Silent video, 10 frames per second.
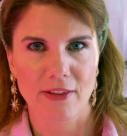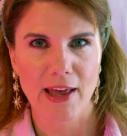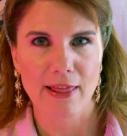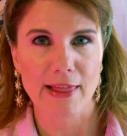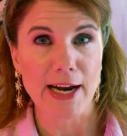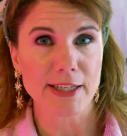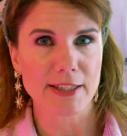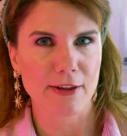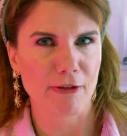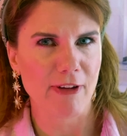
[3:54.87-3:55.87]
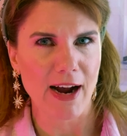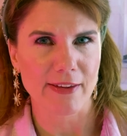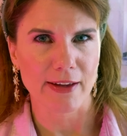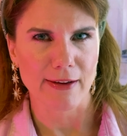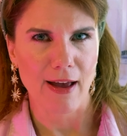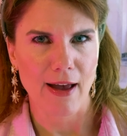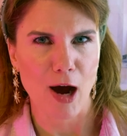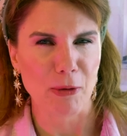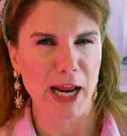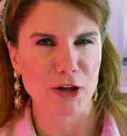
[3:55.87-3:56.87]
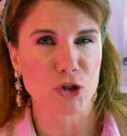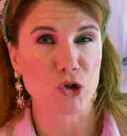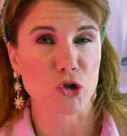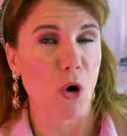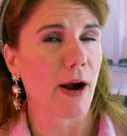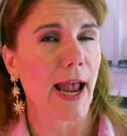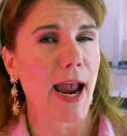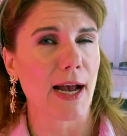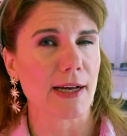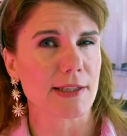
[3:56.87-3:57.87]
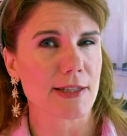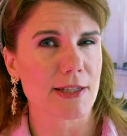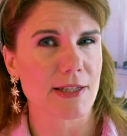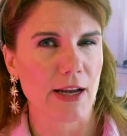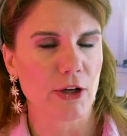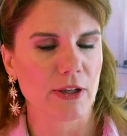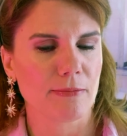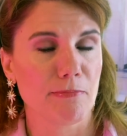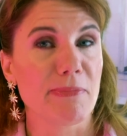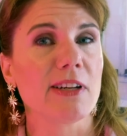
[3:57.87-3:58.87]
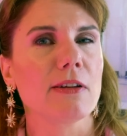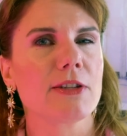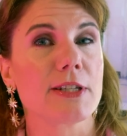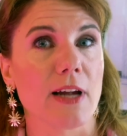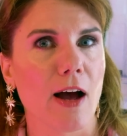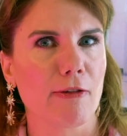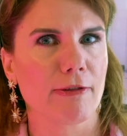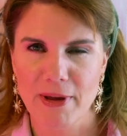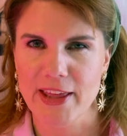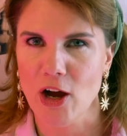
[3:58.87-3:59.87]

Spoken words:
They liked the fact that Albert had strong hands and could build stuff, but they